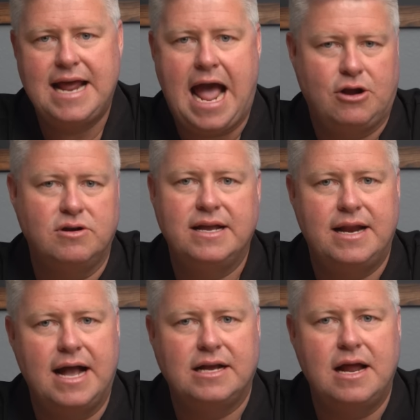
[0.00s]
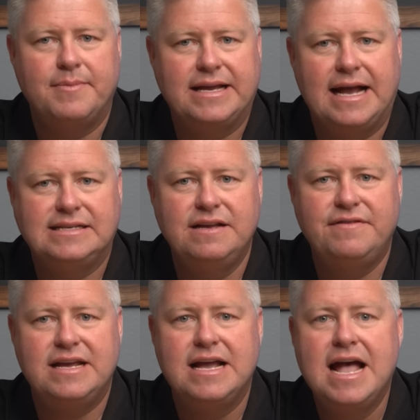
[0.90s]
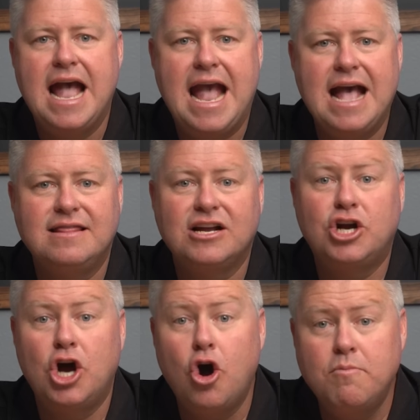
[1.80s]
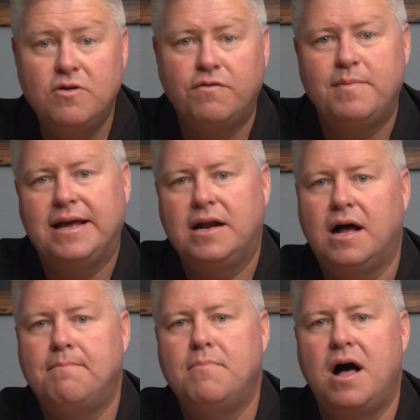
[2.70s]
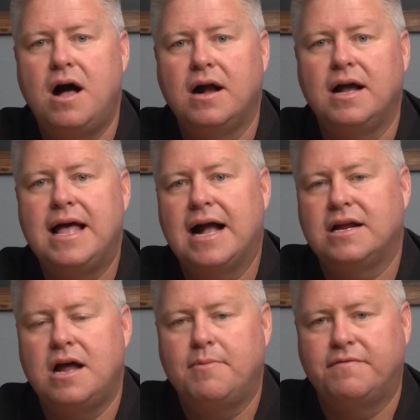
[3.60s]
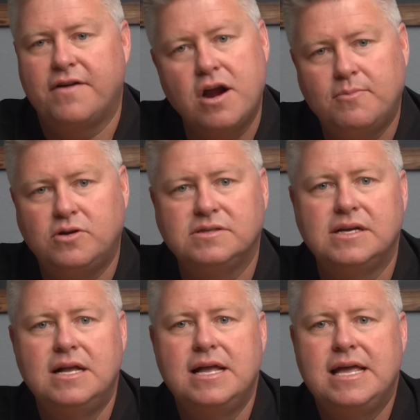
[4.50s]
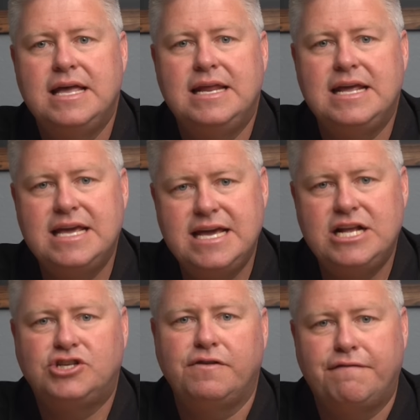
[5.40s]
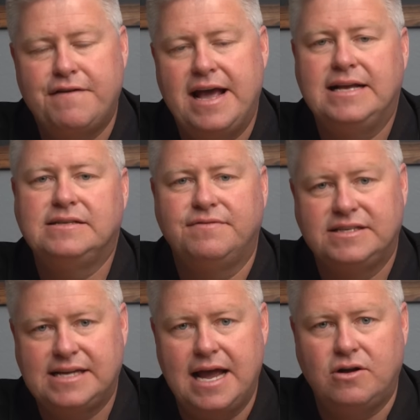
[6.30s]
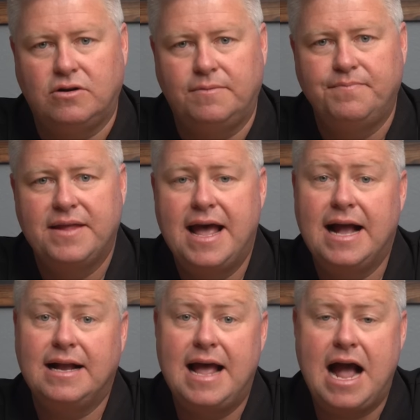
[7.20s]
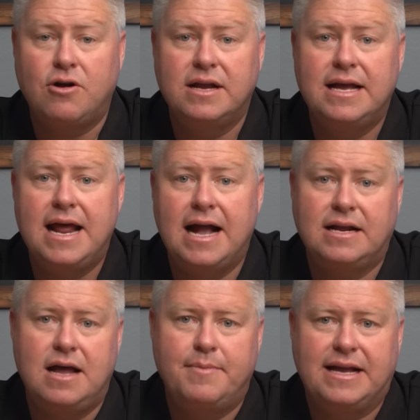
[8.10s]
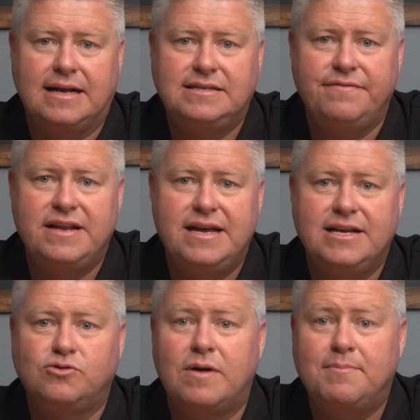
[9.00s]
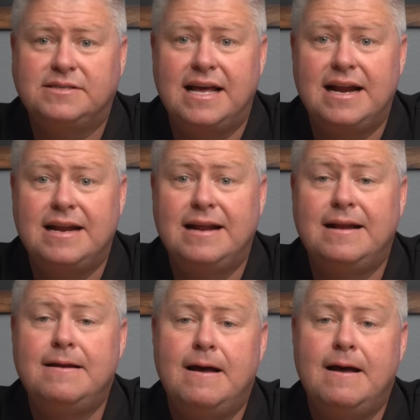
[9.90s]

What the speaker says: aggregate economic activity and the co-movement among economic variables in each phase of the cycle. Aggregate economic activity is represented